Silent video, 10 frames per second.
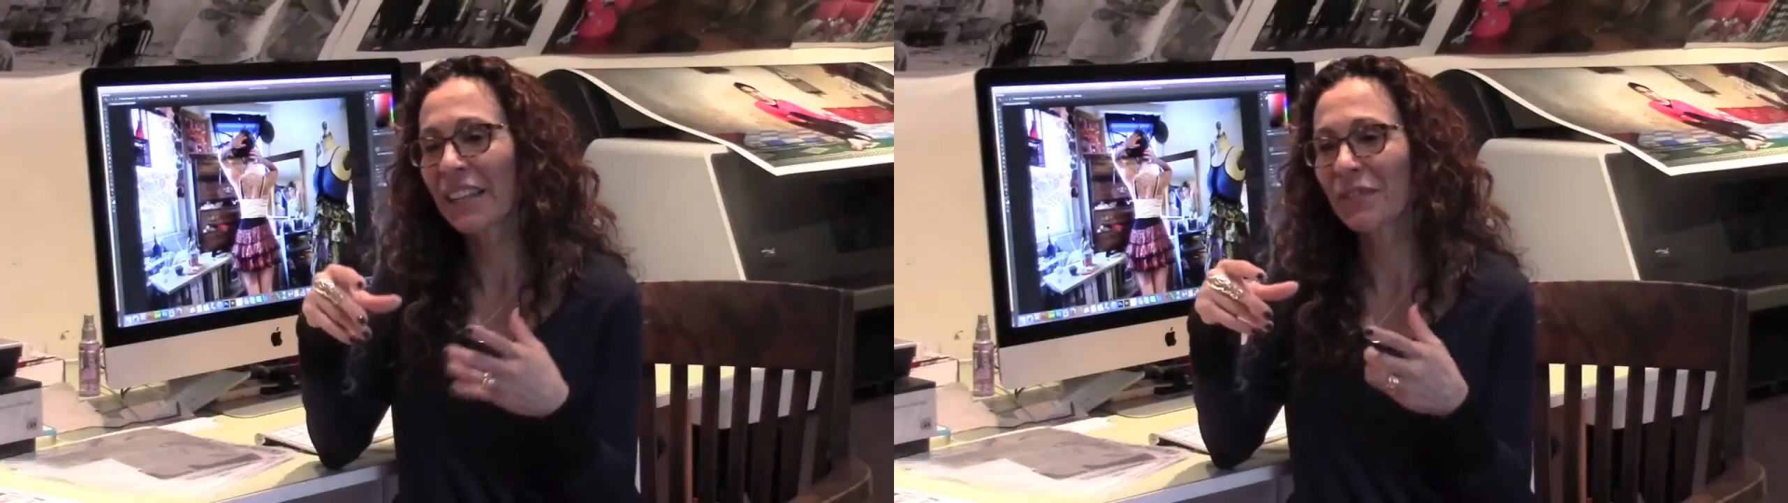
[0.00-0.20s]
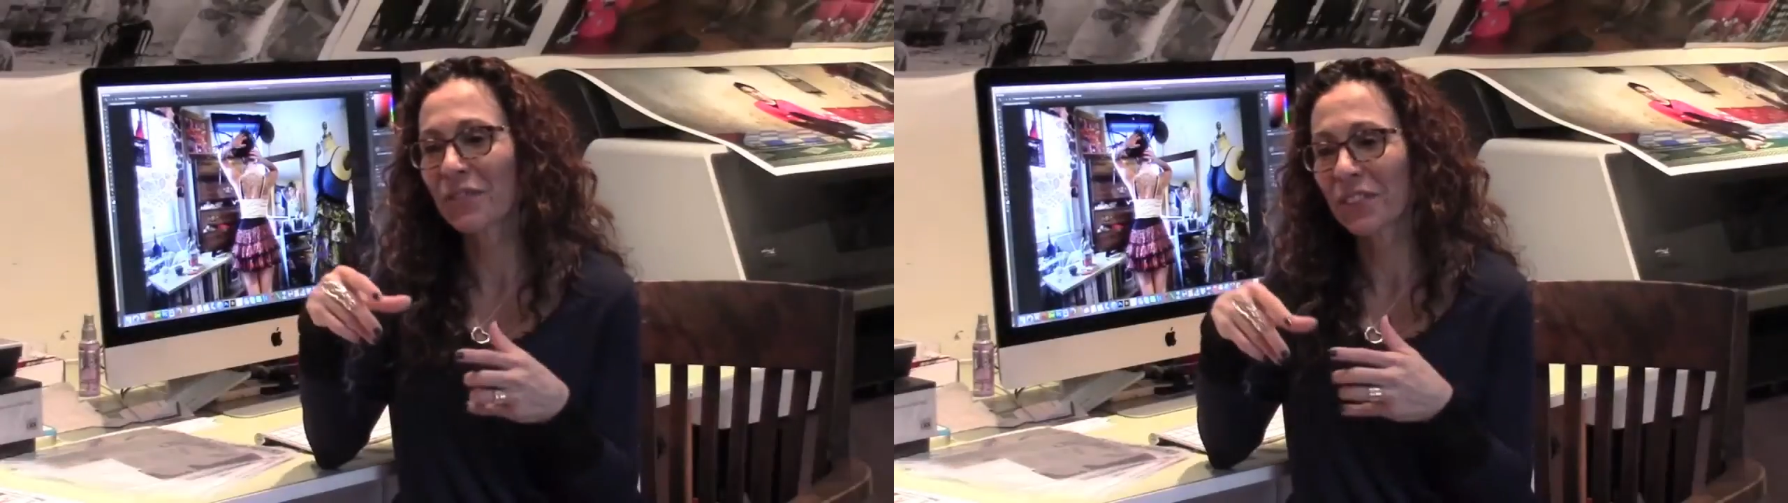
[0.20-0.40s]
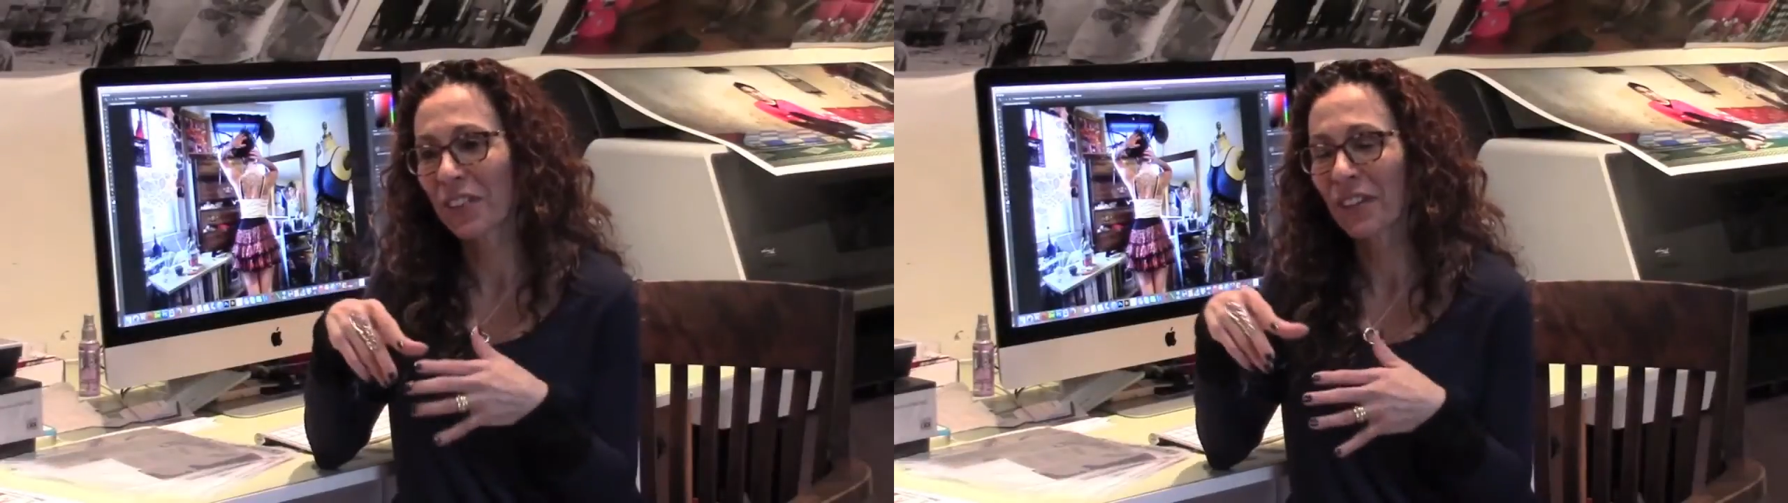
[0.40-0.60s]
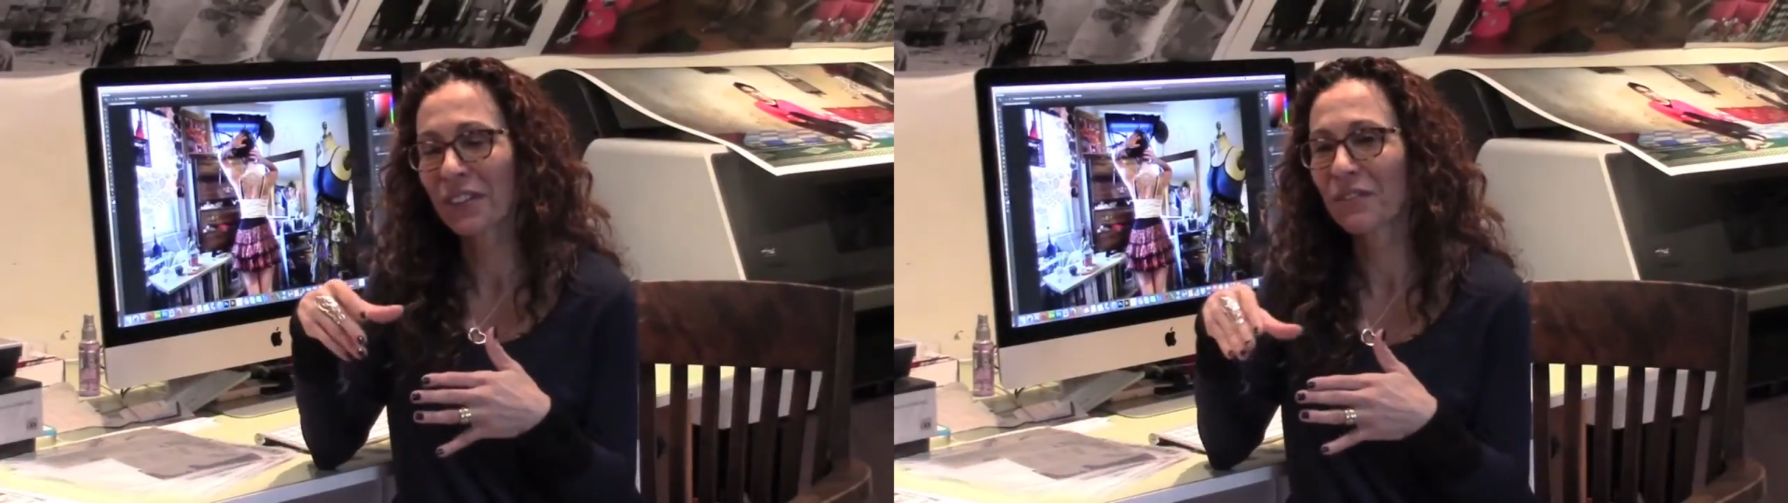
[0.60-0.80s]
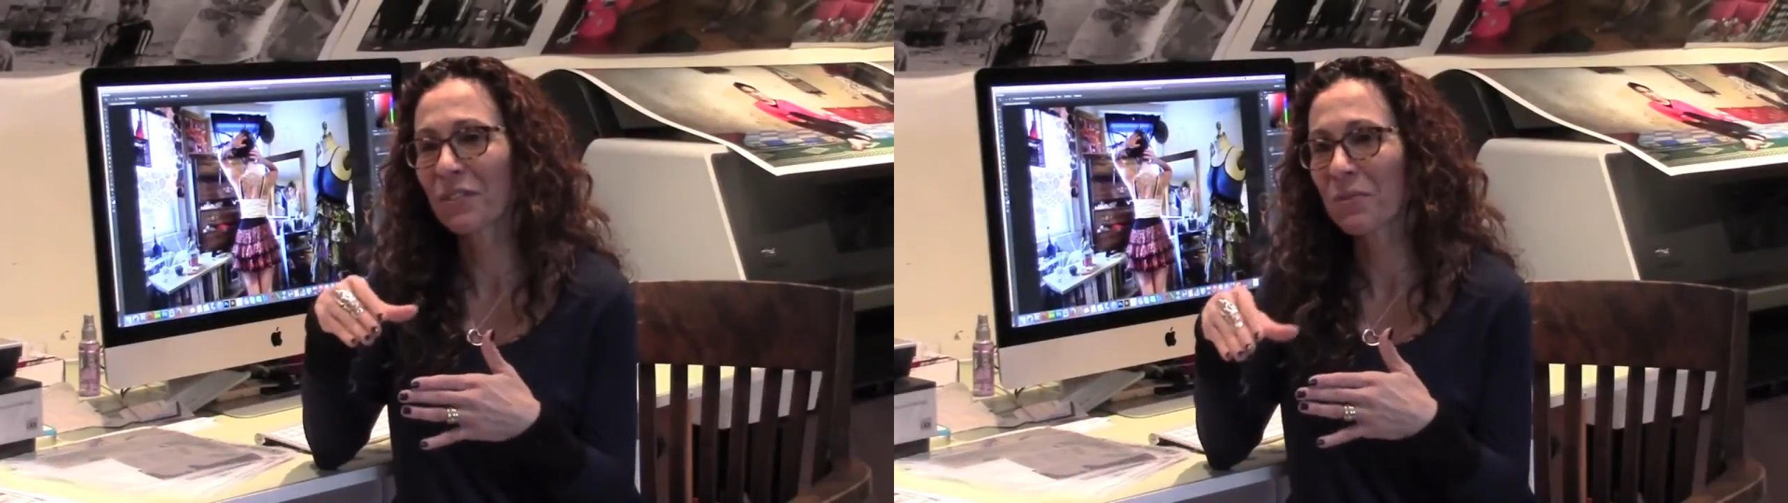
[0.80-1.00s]

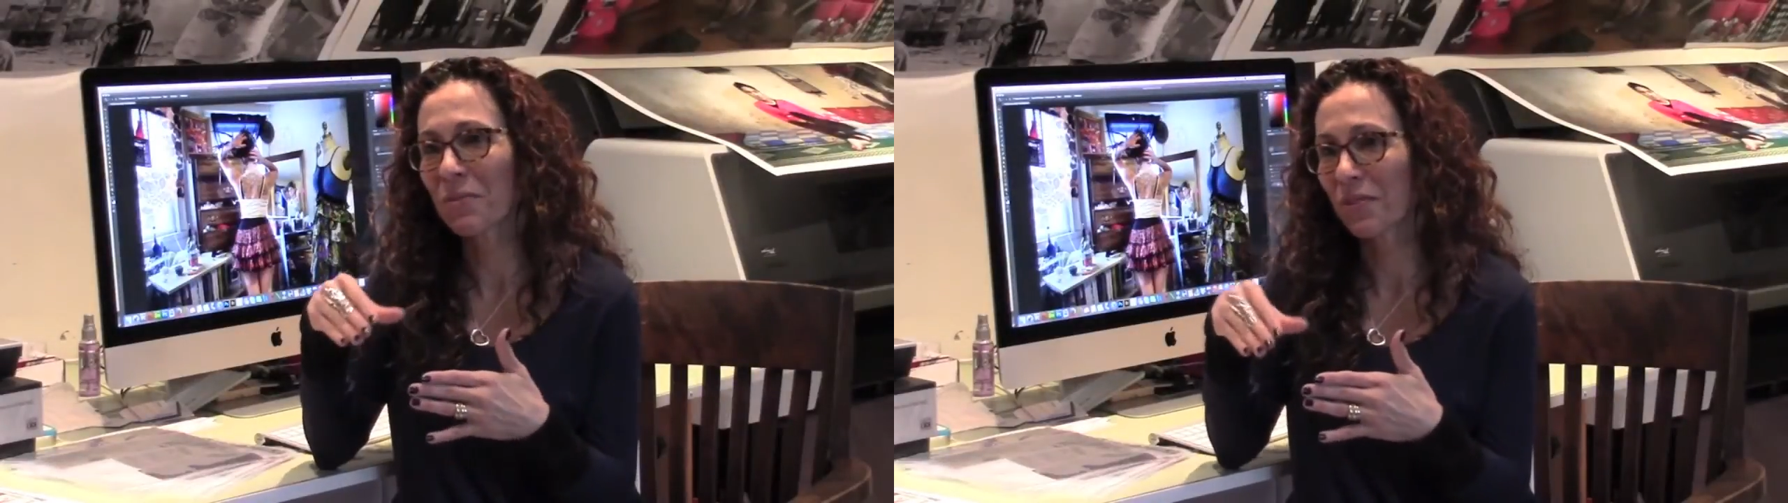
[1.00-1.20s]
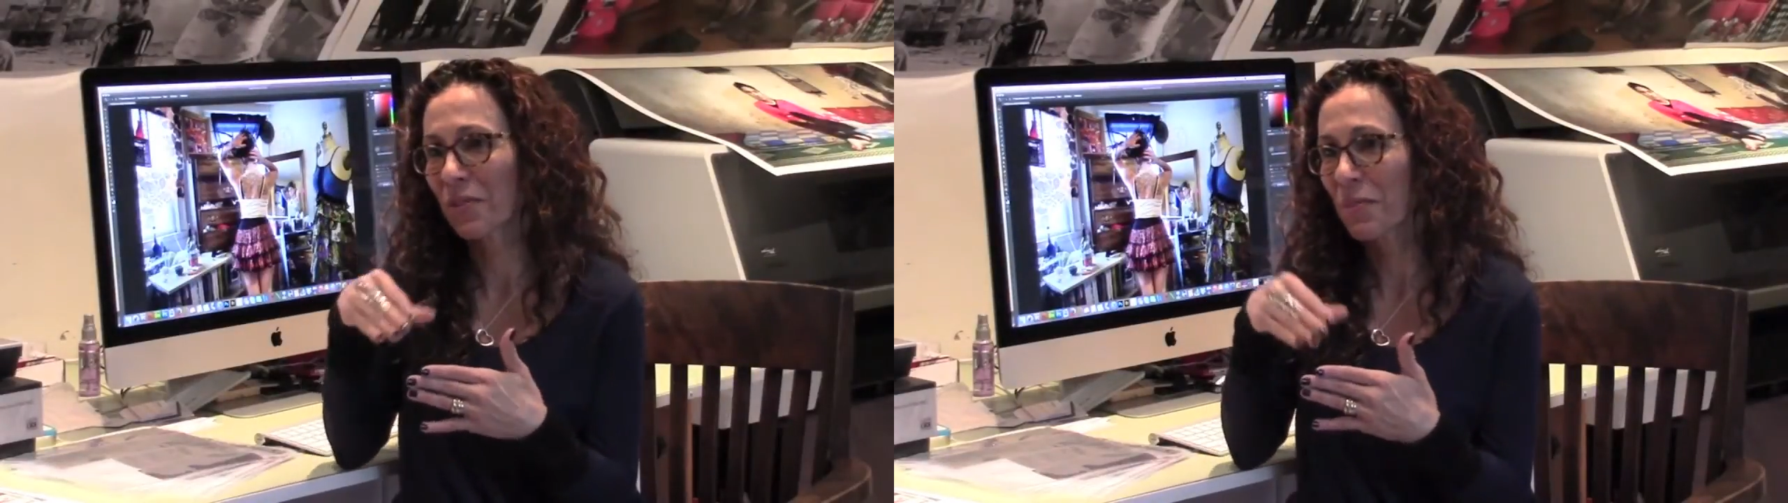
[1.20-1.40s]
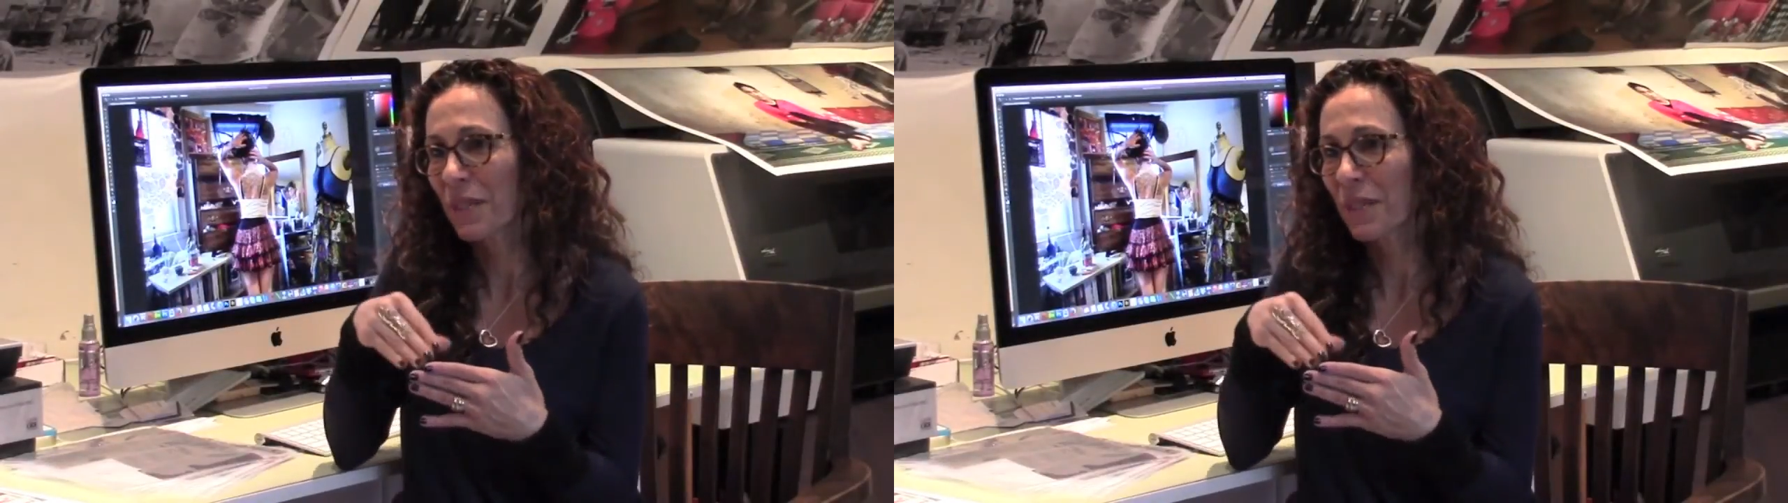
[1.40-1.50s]
photography for